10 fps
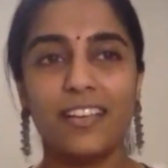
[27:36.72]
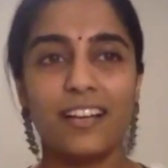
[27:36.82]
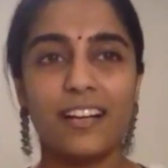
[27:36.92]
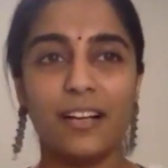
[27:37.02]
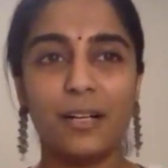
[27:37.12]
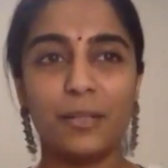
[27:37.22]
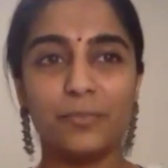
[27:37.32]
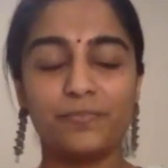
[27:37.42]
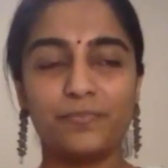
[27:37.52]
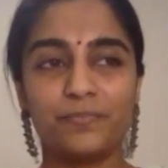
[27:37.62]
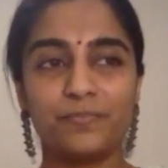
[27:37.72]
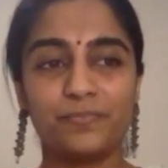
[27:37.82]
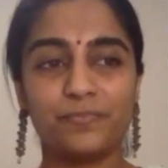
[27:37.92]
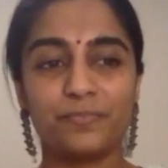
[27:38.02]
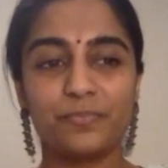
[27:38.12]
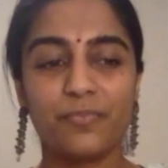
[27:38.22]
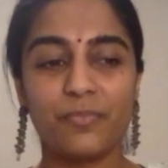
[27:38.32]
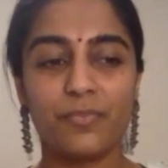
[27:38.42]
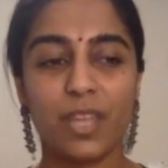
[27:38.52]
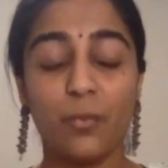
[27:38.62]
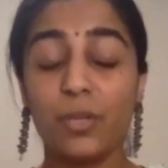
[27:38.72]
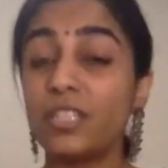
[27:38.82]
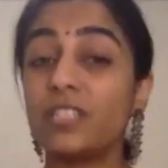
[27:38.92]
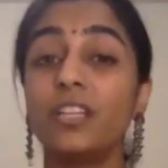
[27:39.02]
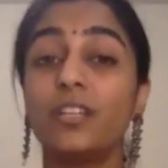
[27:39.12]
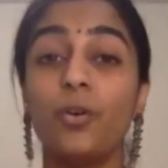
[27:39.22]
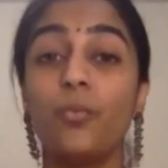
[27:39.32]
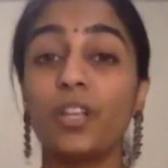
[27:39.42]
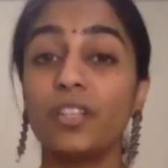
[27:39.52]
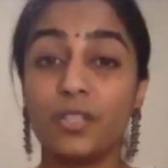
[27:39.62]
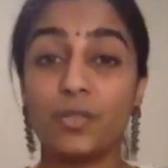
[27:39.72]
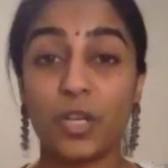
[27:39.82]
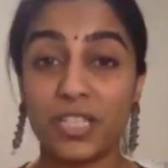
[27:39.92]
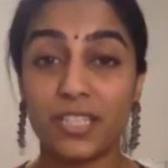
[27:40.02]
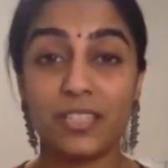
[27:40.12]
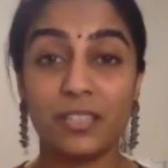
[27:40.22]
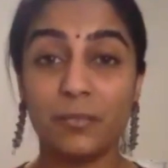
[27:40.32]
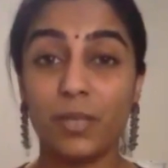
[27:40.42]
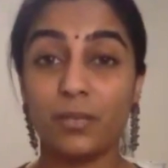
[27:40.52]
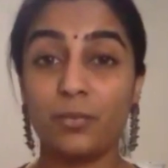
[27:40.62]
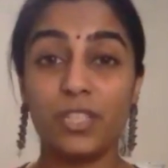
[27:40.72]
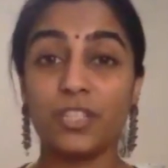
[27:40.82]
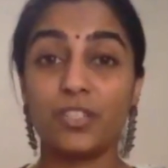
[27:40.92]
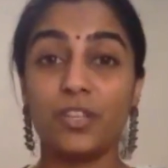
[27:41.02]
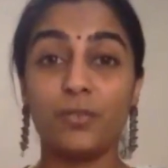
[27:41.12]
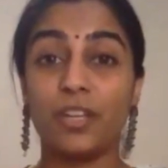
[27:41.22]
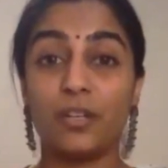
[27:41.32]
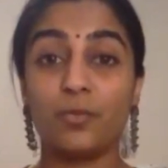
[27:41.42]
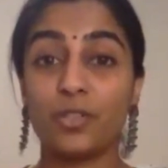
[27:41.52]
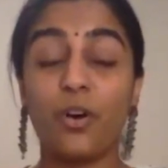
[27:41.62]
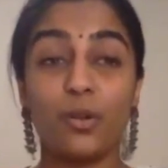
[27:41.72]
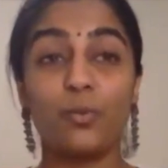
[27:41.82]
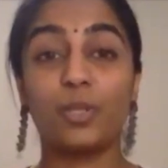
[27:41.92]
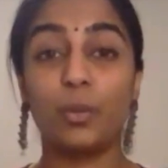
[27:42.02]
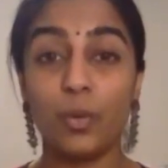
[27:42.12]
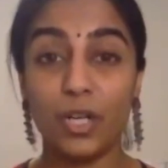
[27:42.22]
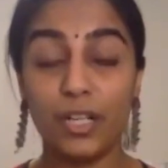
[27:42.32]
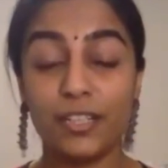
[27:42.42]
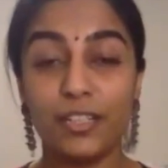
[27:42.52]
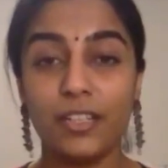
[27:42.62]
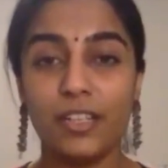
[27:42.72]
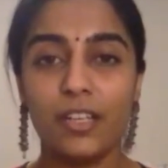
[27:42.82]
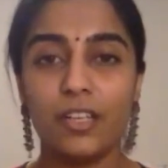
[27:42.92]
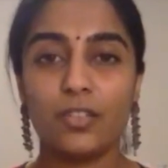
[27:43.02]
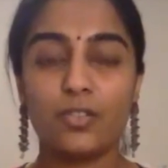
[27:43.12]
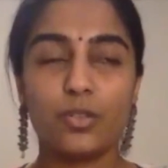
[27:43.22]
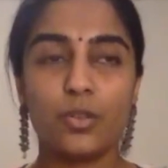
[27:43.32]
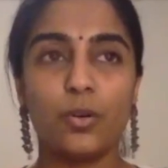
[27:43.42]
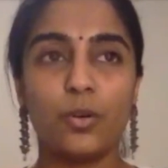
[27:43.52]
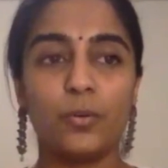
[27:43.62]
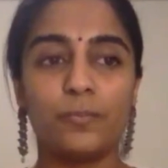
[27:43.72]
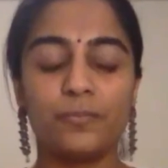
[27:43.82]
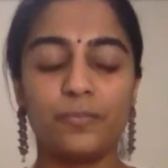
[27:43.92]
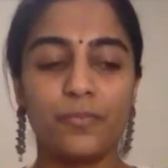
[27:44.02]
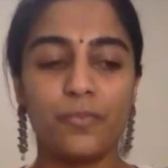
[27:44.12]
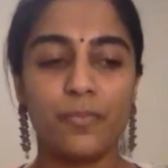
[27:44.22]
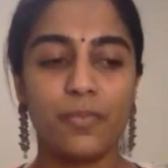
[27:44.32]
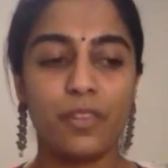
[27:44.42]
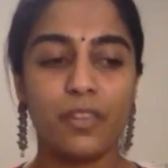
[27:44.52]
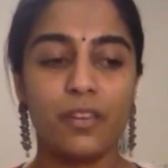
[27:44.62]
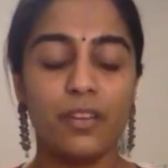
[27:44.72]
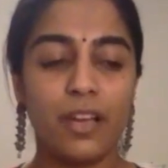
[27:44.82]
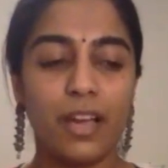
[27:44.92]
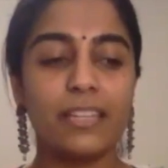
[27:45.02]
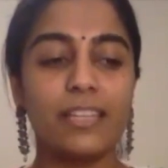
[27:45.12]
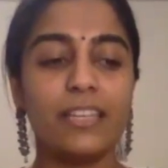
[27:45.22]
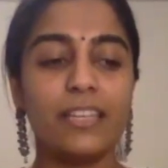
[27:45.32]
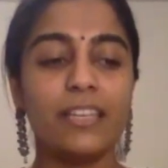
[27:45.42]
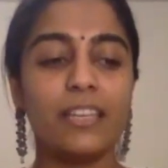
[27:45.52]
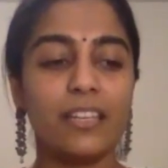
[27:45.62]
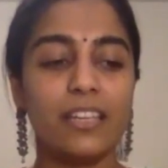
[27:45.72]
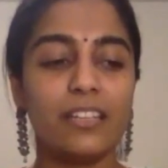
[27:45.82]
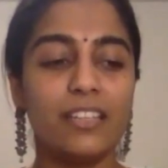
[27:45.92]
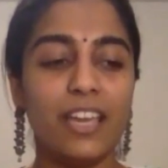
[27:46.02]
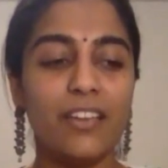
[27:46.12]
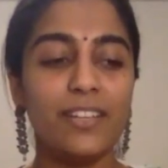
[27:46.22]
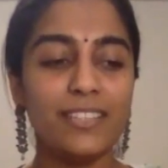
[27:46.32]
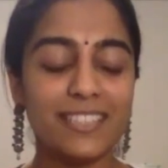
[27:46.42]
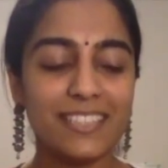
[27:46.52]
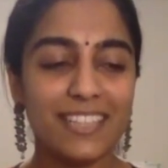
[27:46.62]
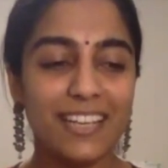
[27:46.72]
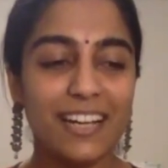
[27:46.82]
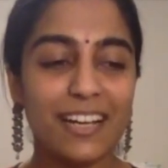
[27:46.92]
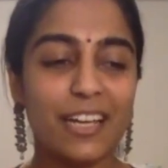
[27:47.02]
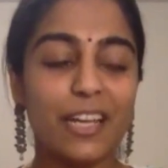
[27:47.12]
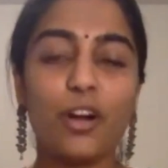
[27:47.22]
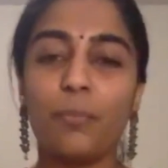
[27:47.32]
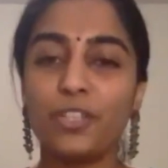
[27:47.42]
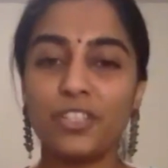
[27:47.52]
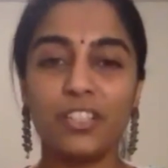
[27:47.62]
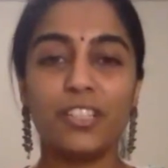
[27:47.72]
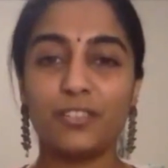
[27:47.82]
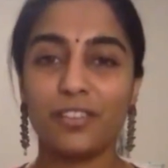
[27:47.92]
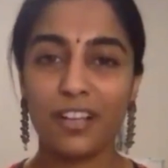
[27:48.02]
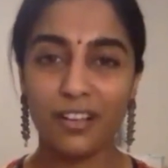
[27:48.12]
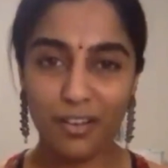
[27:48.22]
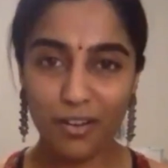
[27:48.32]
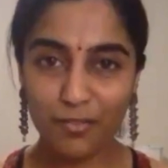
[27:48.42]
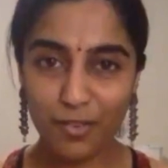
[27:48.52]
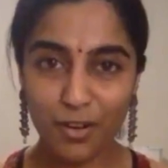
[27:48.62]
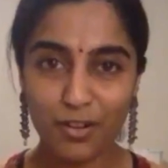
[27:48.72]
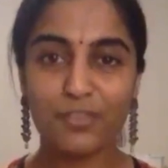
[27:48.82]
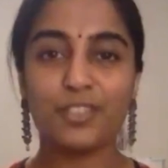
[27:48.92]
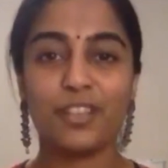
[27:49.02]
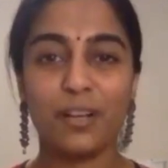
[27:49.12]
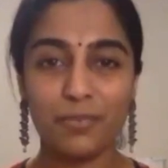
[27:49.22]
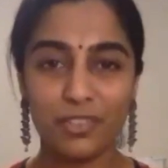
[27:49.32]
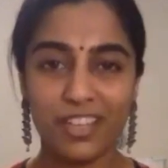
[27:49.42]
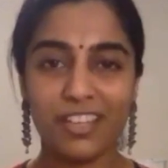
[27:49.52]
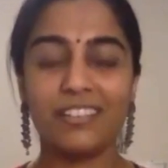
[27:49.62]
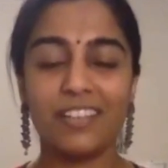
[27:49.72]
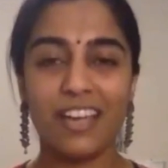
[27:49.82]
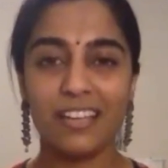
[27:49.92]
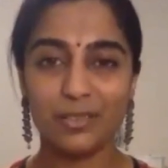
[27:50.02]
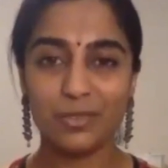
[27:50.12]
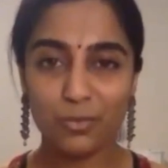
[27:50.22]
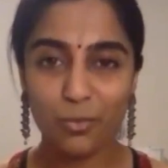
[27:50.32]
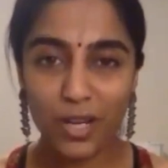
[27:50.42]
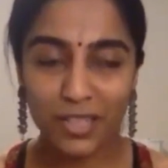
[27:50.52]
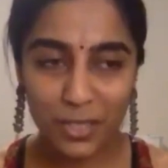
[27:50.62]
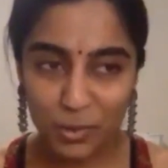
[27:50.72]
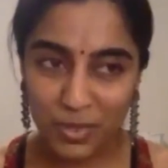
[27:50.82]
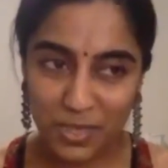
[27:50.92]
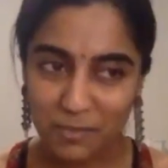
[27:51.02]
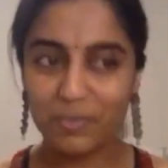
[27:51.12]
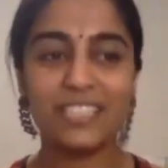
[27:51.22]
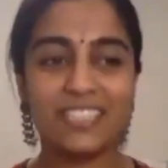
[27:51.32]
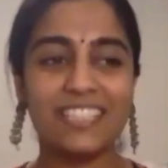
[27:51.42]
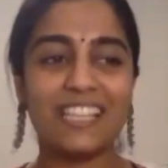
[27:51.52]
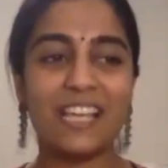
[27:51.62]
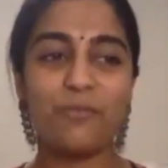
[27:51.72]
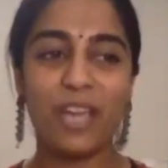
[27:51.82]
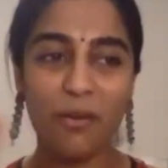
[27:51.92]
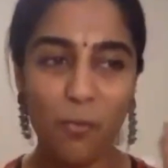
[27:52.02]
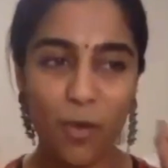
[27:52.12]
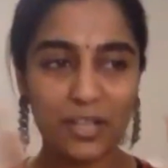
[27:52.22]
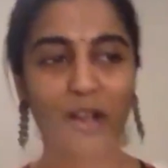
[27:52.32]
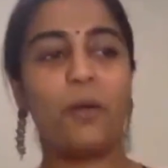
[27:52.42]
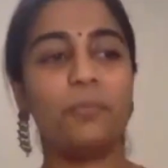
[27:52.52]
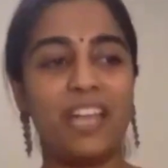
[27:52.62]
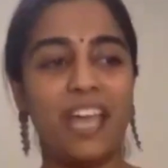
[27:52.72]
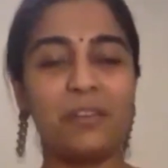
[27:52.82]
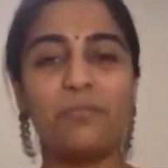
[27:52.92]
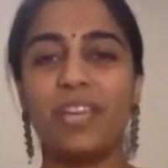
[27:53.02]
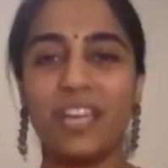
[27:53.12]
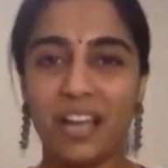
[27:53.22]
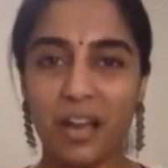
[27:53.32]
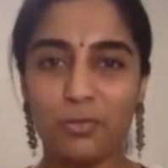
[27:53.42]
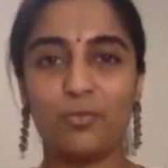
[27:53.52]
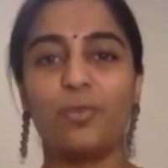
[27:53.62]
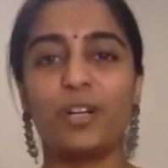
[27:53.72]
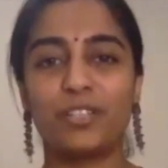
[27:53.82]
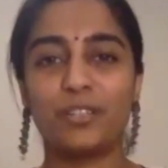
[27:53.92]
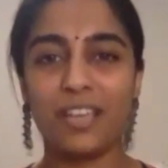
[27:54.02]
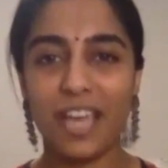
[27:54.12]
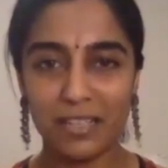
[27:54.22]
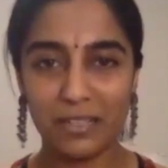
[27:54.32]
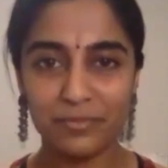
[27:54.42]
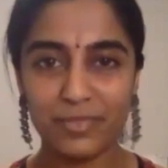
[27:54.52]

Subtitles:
Um, we just didn't know what this was, but we just knew that it was all over the world. So I think it gave us a great opportunity for all of us to come together as one human species, and we have one common enemy and how to work together.